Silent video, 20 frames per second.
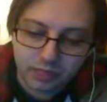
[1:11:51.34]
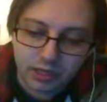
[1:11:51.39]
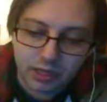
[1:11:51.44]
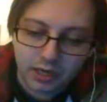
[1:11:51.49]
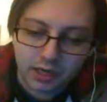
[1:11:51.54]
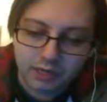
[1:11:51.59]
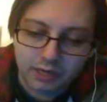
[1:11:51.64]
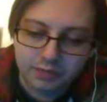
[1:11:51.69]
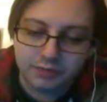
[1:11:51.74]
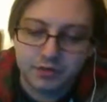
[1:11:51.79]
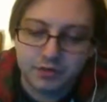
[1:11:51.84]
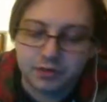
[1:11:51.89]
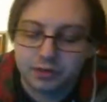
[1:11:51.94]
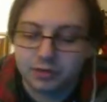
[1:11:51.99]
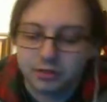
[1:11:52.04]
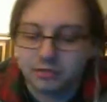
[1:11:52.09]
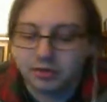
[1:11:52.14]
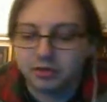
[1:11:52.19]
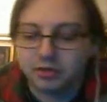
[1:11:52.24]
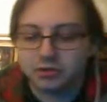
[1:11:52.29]
I even
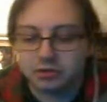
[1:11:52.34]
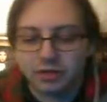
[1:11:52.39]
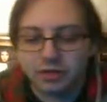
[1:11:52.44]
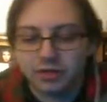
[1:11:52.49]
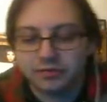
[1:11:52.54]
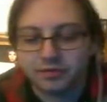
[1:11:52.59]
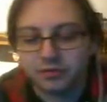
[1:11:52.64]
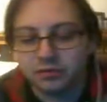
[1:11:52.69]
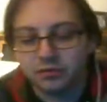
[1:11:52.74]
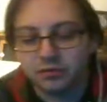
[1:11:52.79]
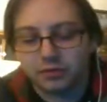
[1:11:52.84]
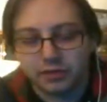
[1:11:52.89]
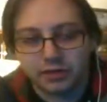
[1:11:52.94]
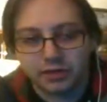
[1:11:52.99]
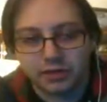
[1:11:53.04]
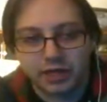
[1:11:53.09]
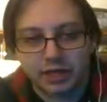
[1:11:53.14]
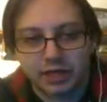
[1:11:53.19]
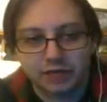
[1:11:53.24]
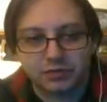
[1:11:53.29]
thought about driving over to
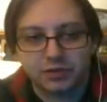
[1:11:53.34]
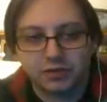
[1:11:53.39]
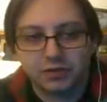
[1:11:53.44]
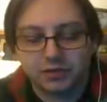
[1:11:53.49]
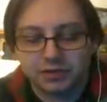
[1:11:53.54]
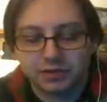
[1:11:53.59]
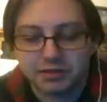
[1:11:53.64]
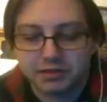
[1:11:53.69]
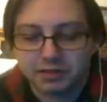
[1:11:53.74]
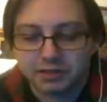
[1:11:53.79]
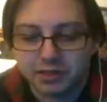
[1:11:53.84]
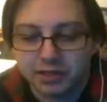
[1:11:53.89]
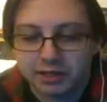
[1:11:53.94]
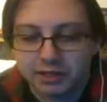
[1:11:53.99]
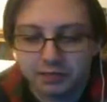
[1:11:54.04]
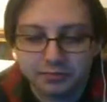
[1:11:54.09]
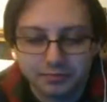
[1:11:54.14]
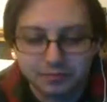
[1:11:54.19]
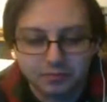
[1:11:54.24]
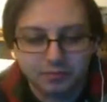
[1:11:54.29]
Nashville at the
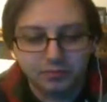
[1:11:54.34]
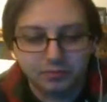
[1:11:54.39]
Asylum